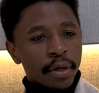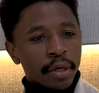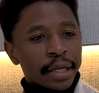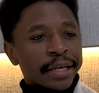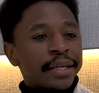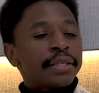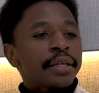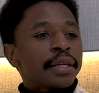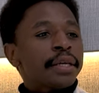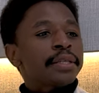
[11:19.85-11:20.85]
like is
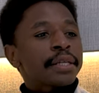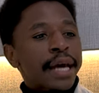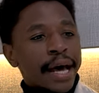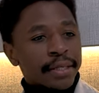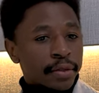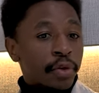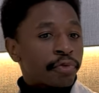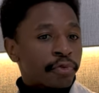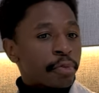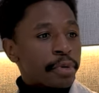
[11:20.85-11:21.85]
it as cuz
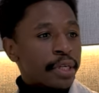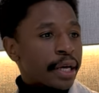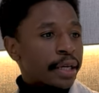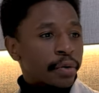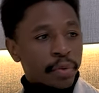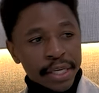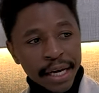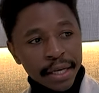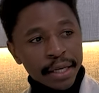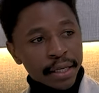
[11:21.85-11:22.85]
for me like
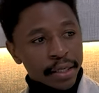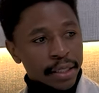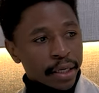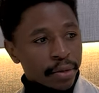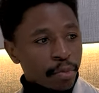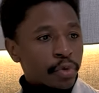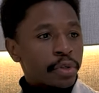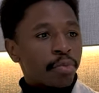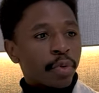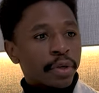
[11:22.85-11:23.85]
creating is like the most
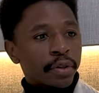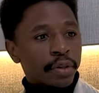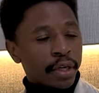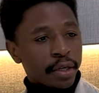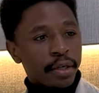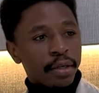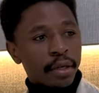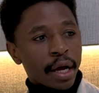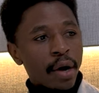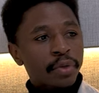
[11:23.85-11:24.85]
important thing.
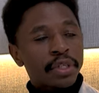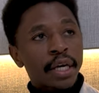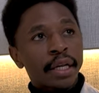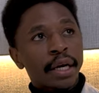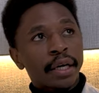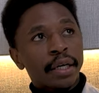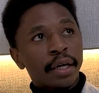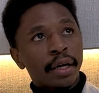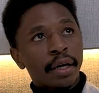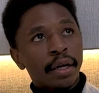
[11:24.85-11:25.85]
I would say like
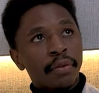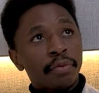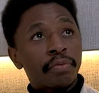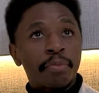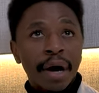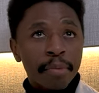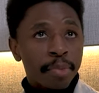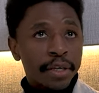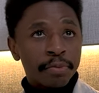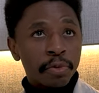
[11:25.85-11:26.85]
my
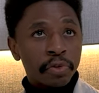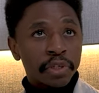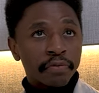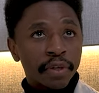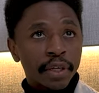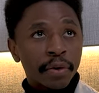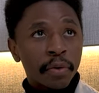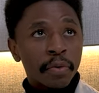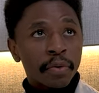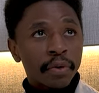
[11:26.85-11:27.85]
best music
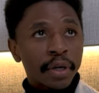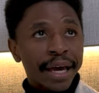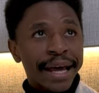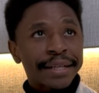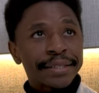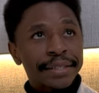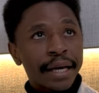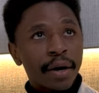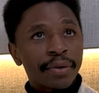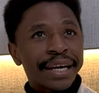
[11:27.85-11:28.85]
video hands
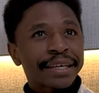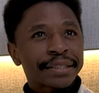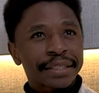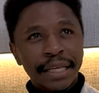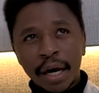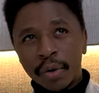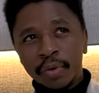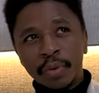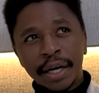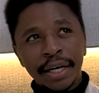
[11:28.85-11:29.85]
down, like
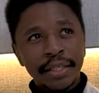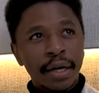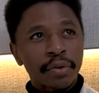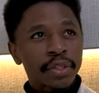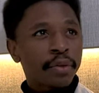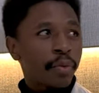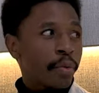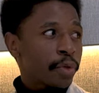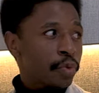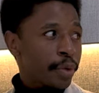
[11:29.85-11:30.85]
sound-wise, I would say the
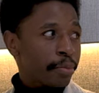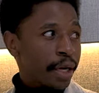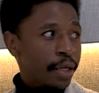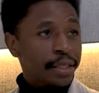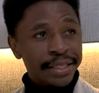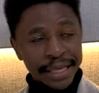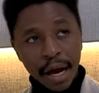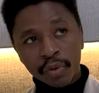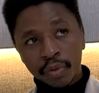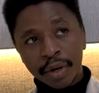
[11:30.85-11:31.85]
one which we made,
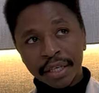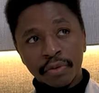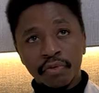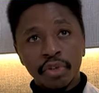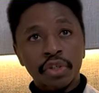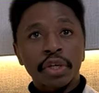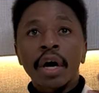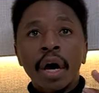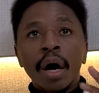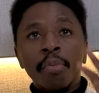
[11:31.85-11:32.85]
sound-wise if you just
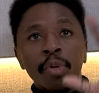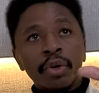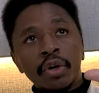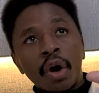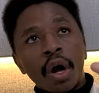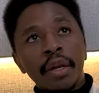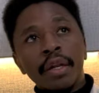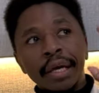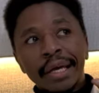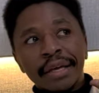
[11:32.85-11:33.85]
put it
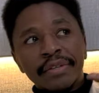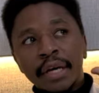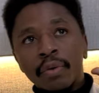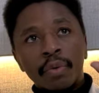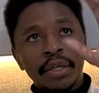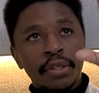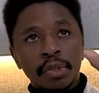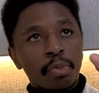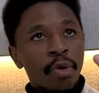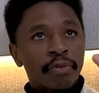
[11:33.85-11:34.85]
on, sound-wise
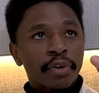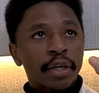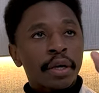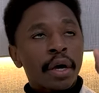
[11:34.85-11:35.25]
it's perfect.